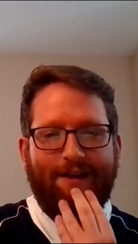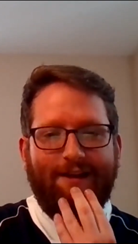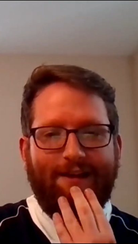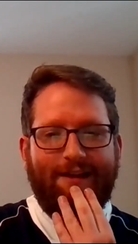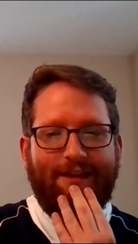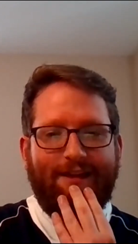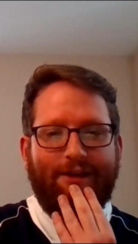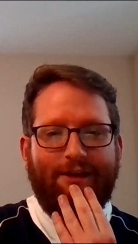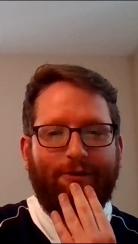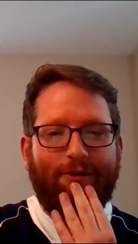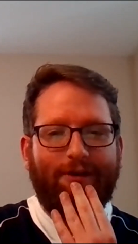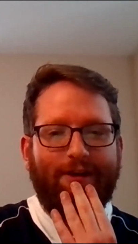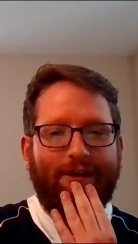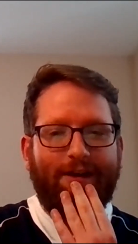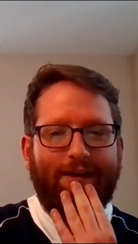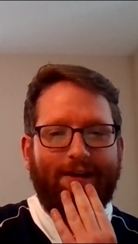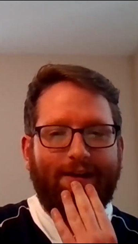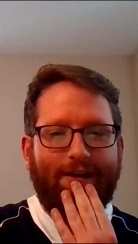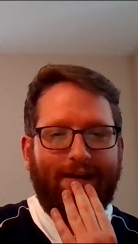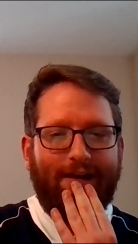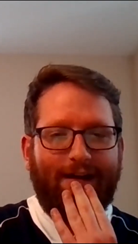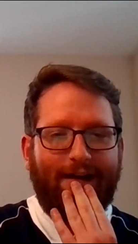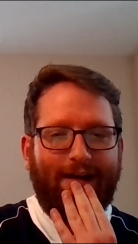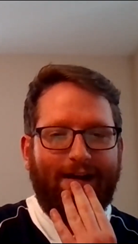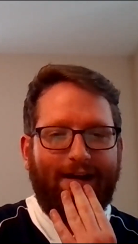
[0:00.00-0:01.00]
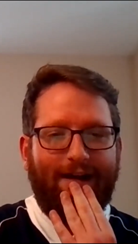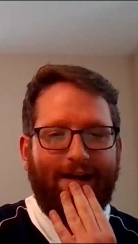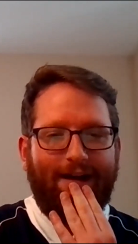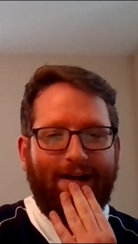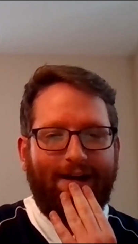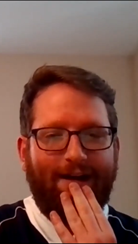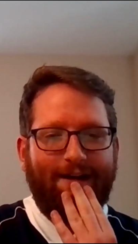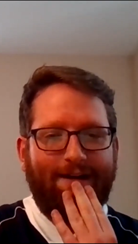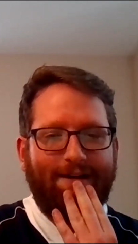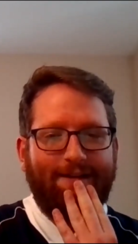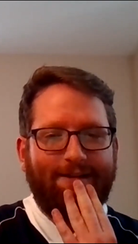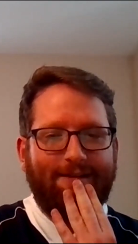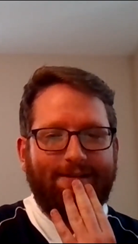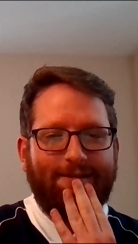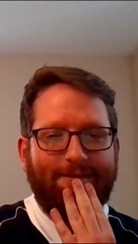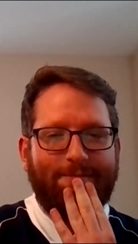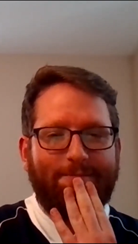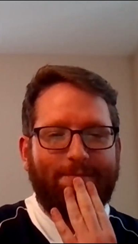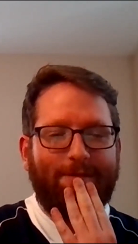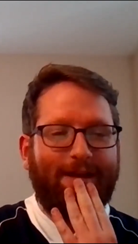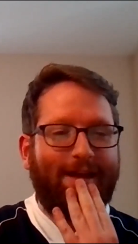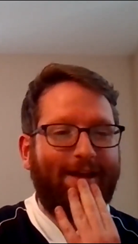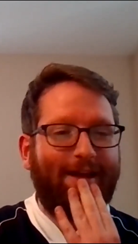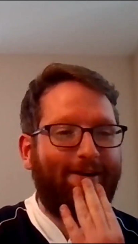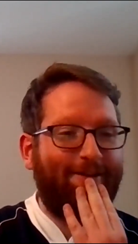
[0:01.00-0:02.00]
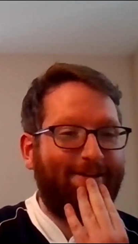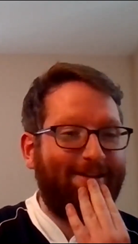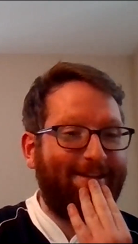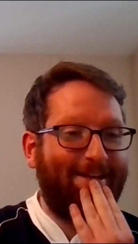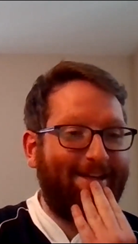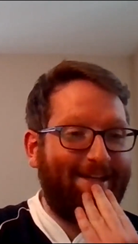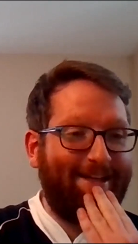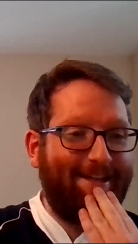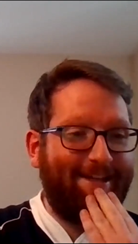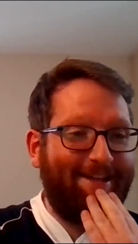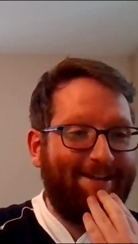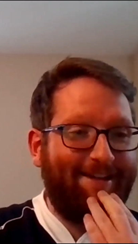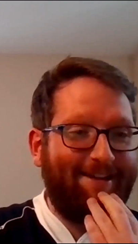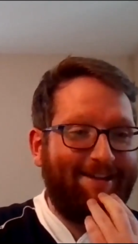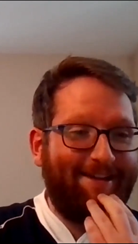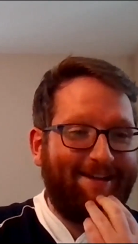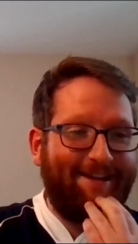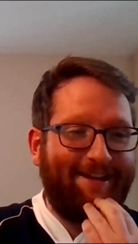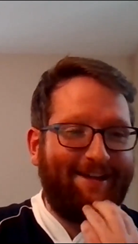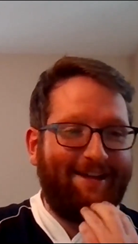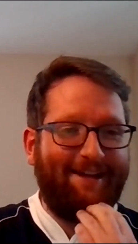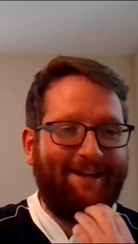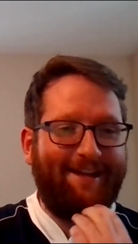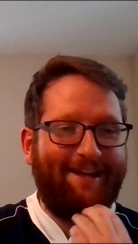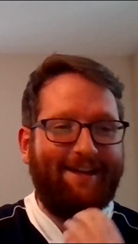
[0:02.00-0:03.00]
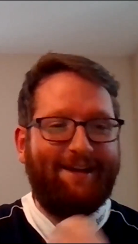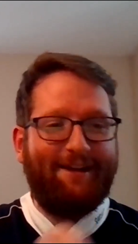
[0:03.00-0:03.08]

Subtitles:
Kieran McElhenney in